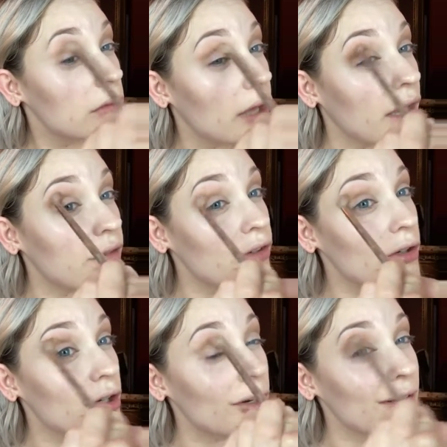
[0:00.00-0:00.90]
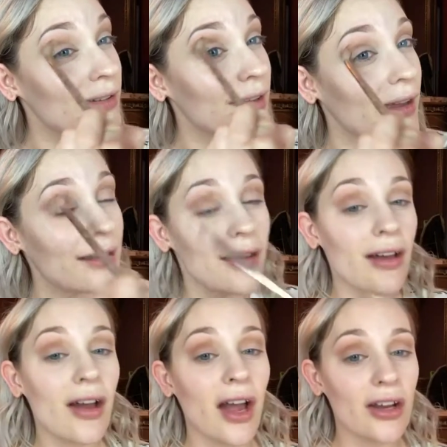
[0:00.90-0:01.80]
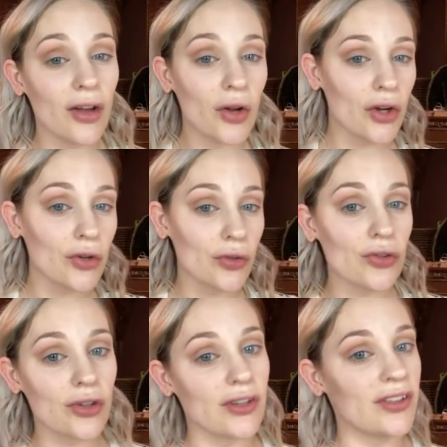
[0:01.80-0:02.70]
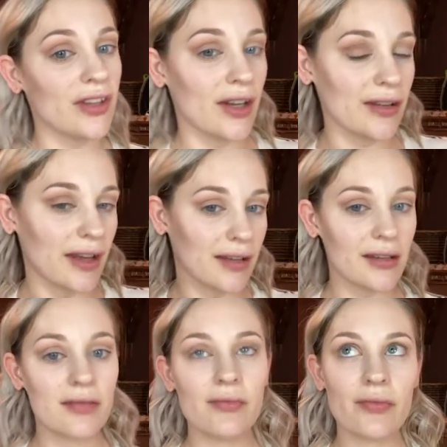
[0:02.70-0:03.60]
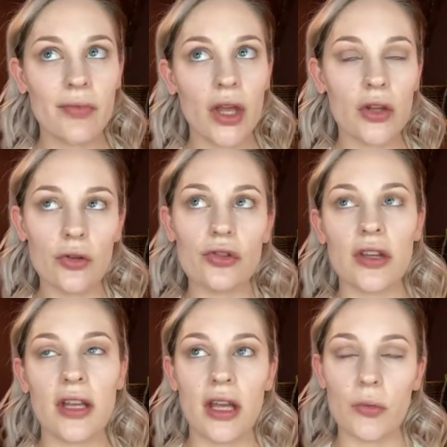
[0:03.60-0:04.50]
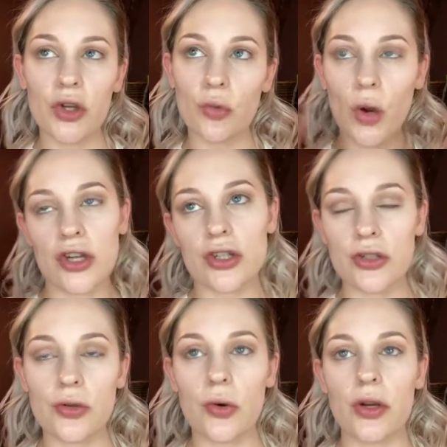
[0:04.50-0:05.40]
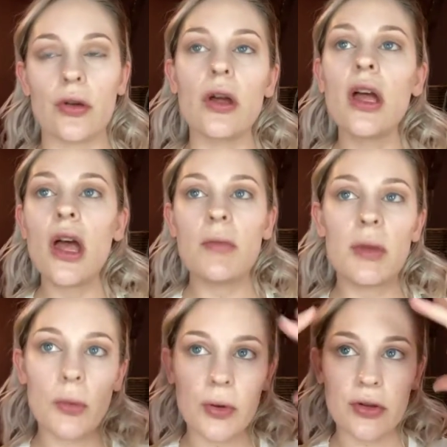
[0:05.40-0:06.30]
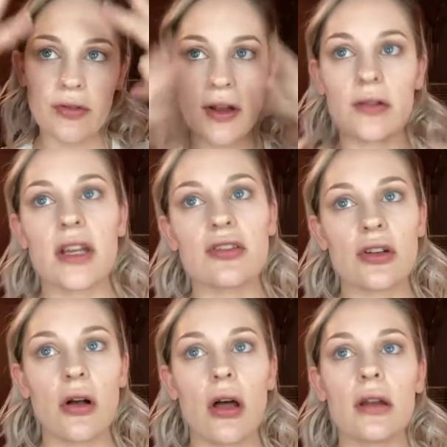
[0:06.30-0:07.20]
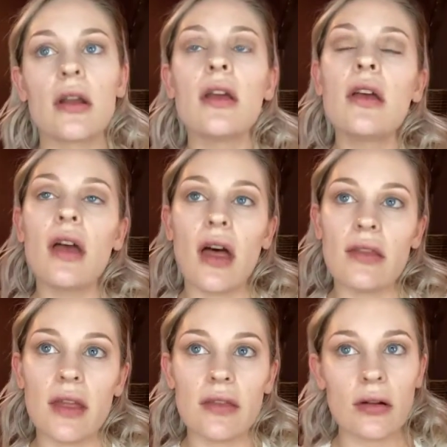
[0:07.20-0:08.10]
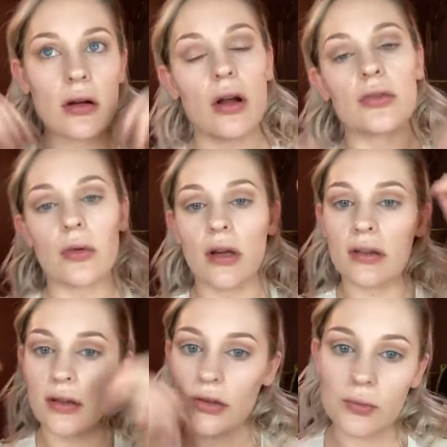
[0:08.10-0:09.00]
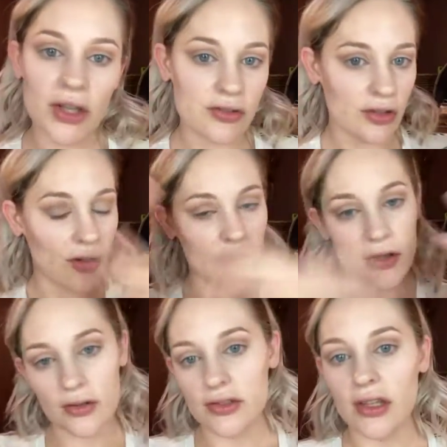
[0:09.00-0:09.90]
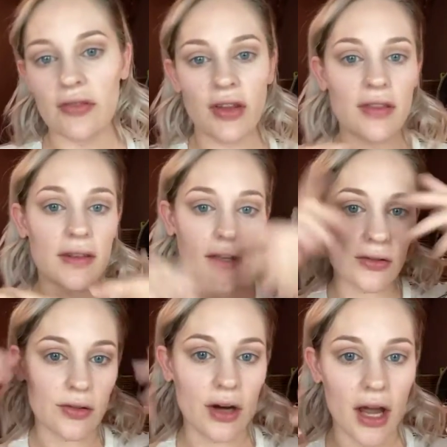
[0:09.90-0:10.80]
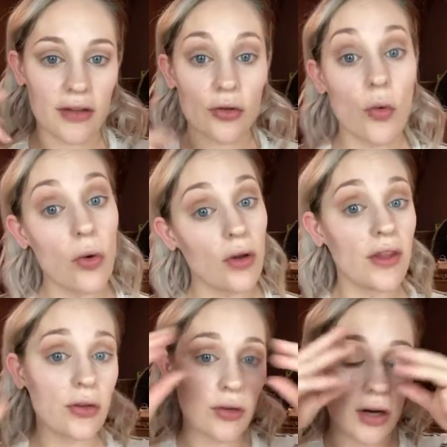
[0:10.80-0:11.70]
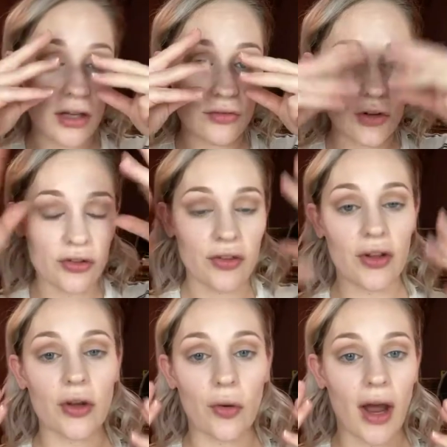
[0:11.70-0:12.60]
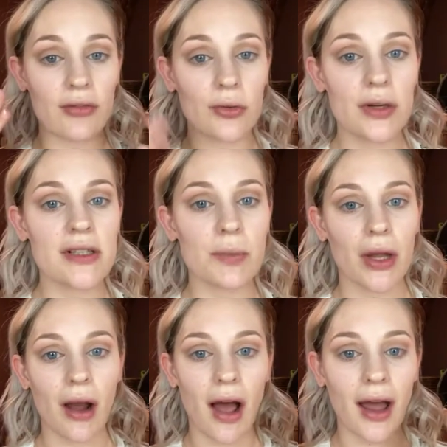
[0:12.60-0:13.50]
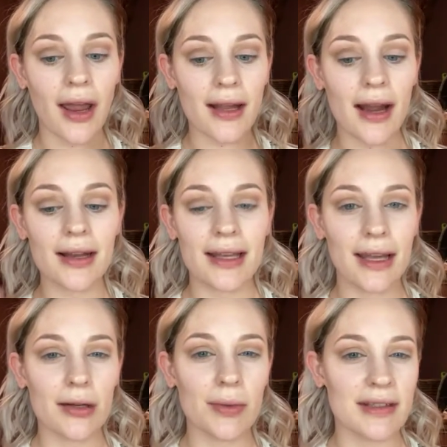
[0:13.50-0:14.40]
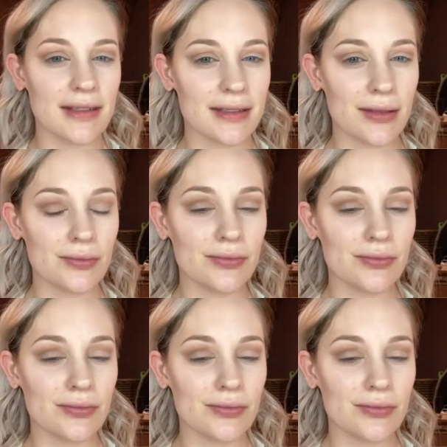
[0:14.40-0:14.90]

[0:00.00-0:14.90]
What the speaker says: And if you're curious, like, I know I don't usually usually, and when you watch a tutorial, people put their foundation on and then their contour and then their blush and all their other stuff, and then they do their eyes, or they do their eyes first and then go afterwards. But I kind of cater my system